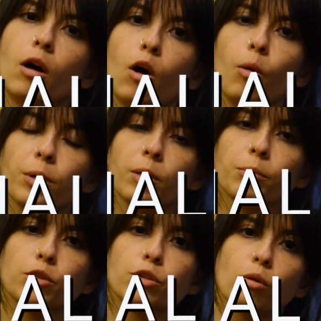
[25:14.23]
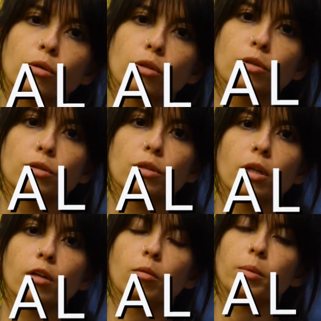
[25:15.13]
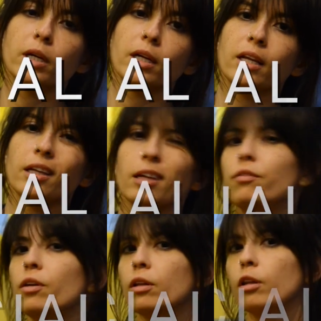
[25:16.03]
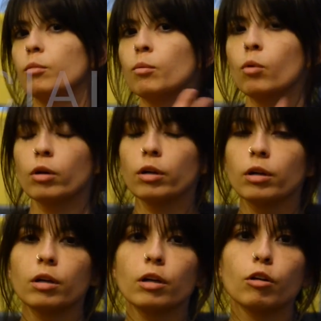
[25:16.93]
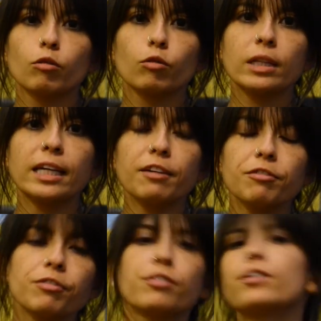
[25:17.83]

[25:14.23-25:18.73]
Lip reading: open up the shoulders a little bit and give you a little bit more relief